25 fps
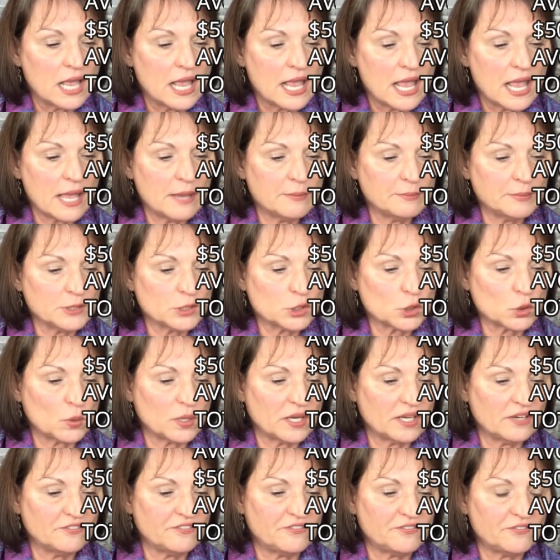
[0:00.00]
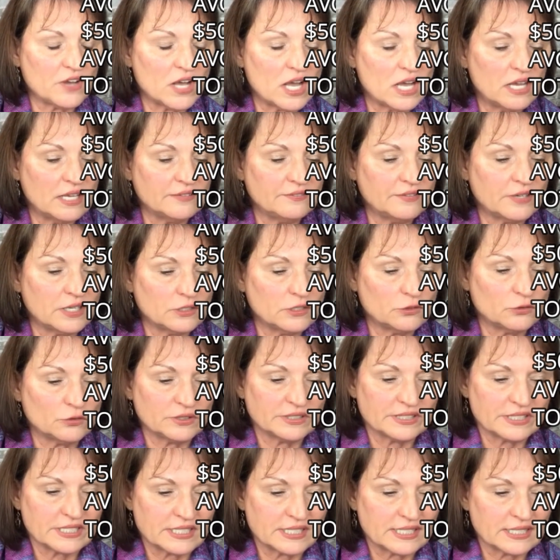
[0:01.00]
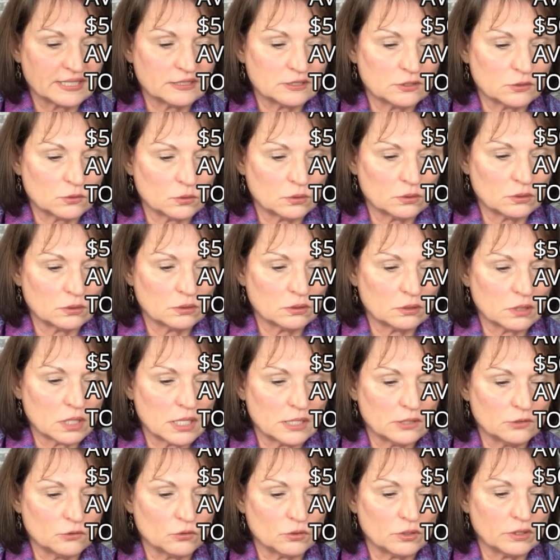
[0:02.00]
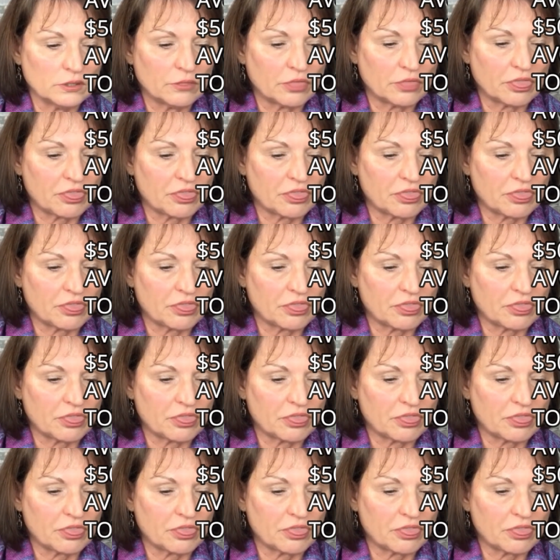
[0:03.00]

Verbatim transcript: and between 500 and 600